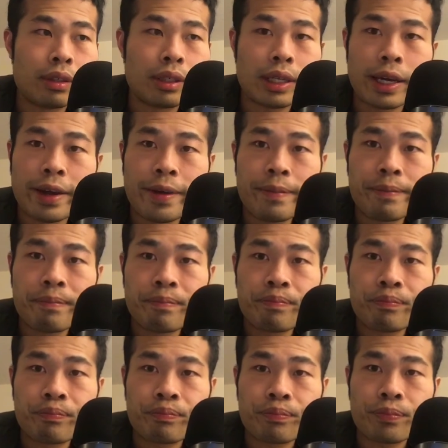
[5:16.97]
and
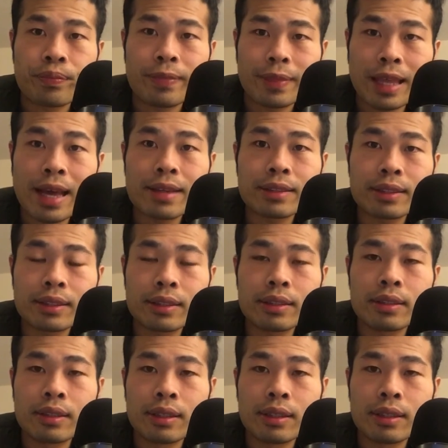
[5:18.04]
that's